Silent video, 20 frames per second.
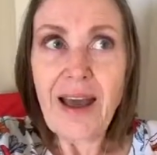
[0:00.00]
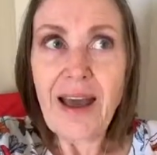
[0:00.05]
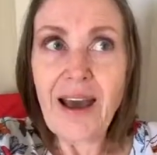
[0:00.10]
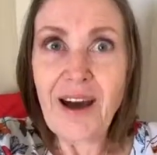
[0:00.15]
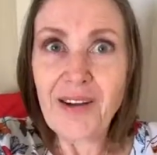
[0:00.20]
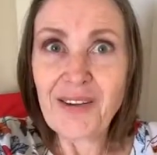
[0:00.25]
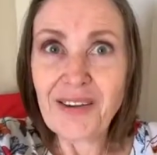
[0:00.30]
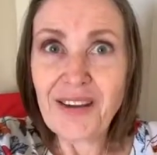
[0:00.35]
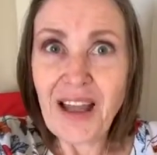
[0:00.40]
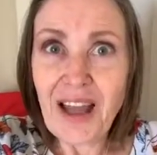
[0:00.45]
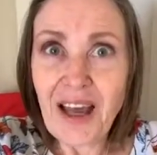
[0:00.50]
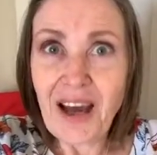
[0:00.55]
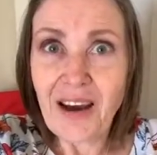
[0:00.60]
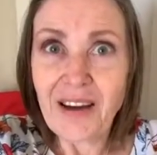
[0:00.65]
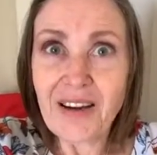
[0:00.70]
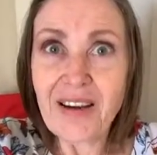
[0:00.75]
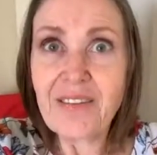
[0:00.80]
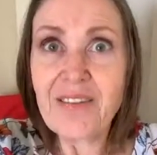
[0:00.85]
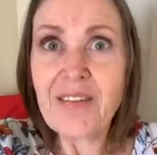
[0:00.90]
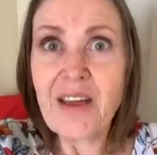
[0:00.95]
out
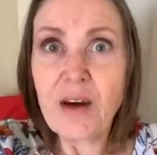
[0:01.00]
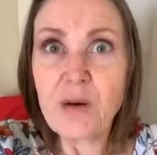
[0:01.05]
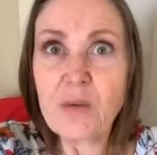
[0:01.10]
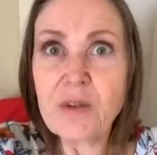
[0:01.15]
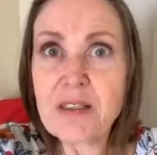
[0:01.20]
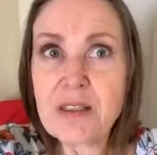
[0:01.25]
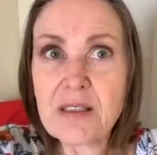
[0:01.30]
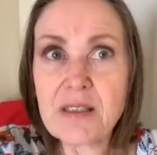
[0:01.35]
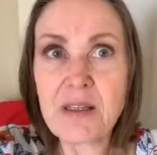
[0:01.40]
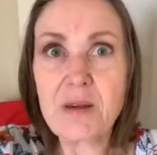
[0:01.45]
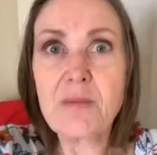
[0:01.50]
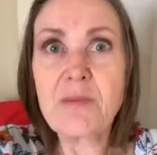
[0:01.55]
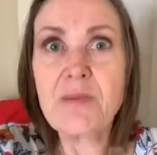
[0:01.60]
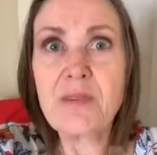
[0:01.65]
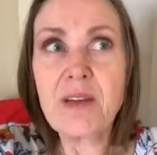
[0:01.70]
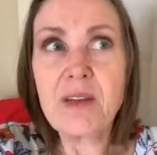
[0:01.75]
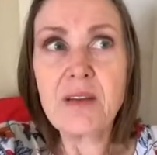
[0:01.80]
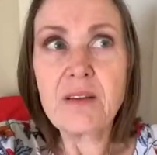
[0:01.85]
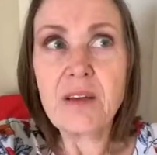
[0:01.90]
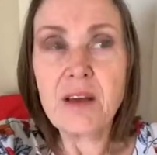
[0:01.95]
loud, and that was
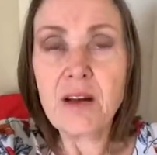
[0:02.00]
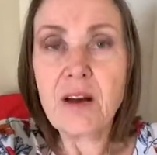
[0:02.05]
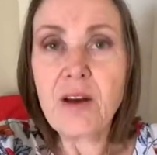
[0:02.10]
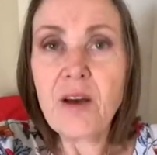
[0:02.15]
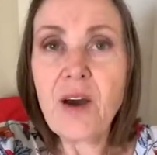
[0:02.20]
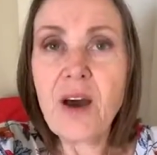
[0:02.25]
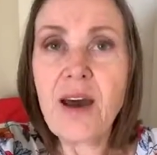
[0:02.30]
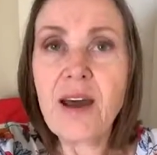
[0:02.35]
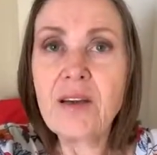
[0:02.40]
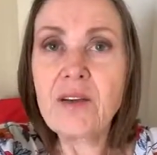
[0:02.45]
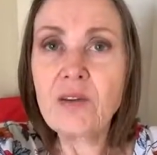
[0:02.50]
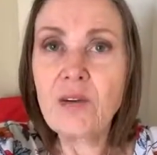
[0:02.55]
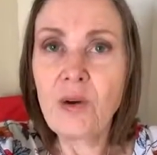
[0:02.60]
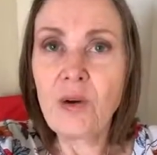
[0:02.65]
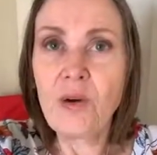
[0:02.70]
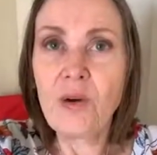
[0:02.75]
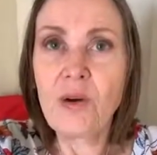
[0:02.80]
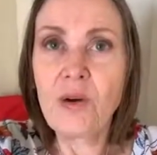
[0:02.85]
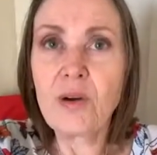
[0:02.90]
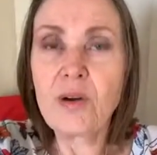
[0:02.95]
something that I hadn't
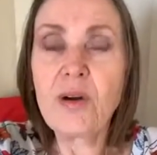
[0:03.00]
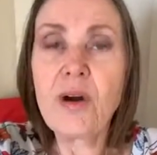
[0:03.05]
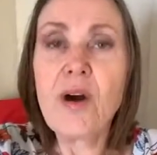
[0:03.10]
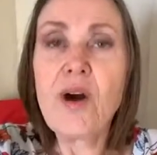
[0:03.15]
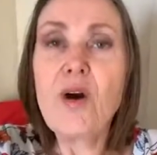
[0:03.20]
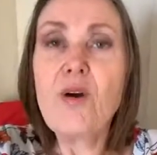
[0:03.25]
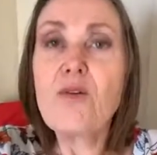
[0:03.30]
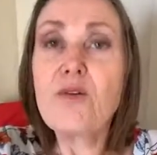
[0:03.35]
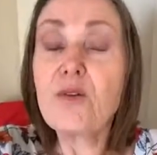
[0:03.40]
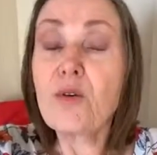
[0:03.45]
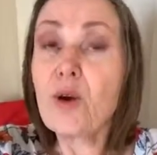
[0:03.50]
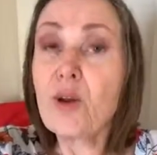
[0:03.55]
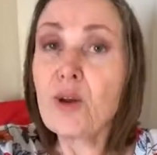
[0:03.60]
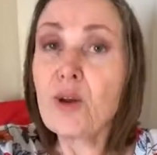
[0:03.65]
heard for a